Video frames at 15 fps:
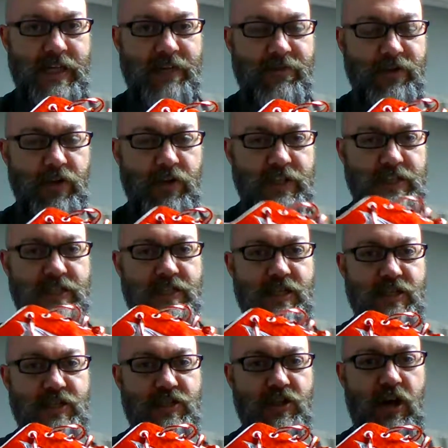even though this is a
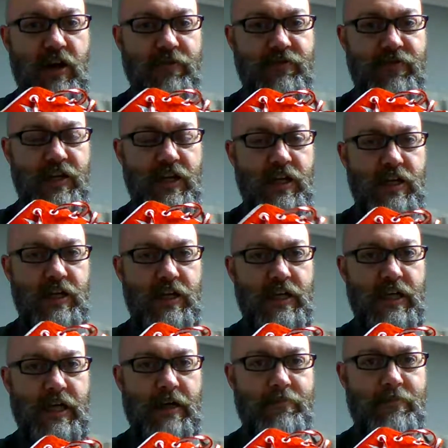soft
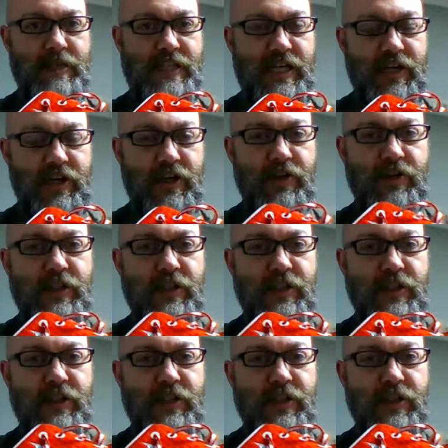uh, material.